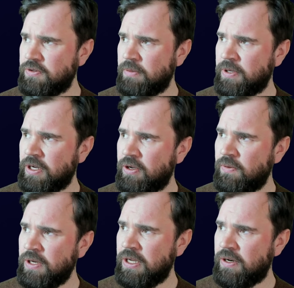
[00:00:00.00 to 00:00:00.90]
So I'm going to go
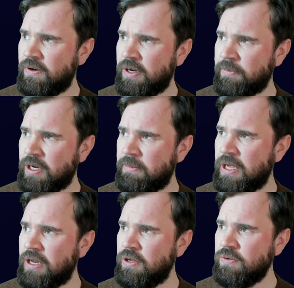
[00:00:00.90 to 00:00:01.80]
in here and I'm going to
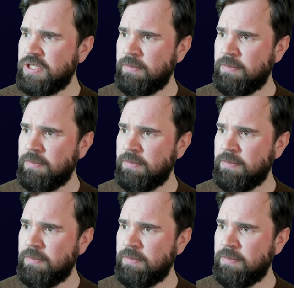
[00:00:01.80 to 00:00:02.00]
make a new C++